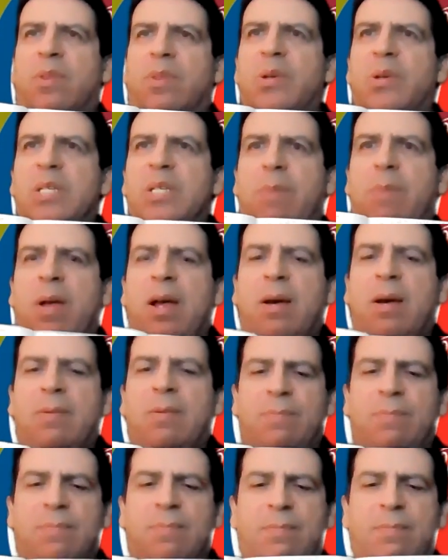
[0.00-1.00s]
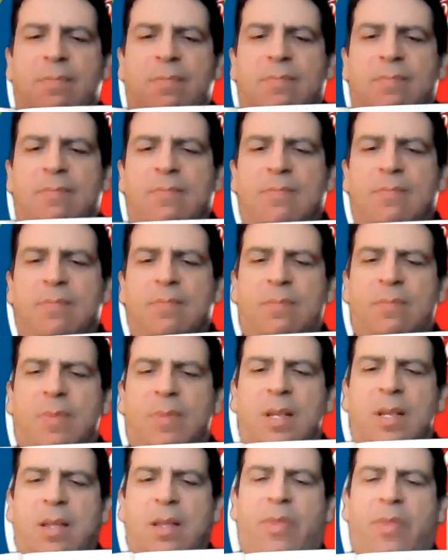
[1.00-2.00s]
There's about
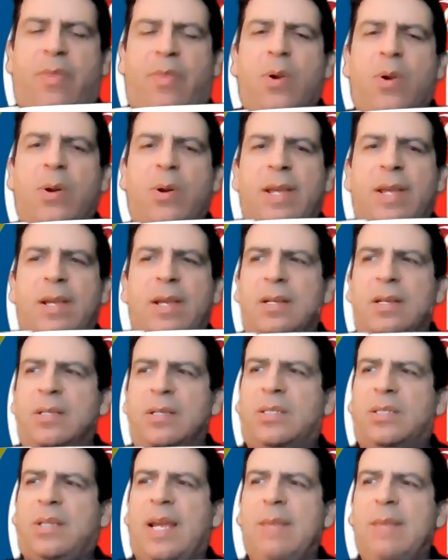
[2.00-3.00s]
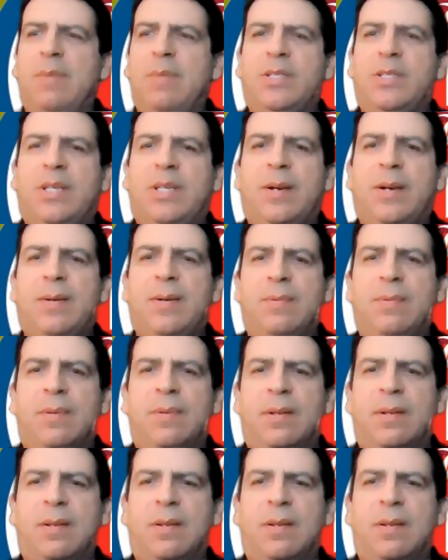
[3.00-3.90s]
30 statements here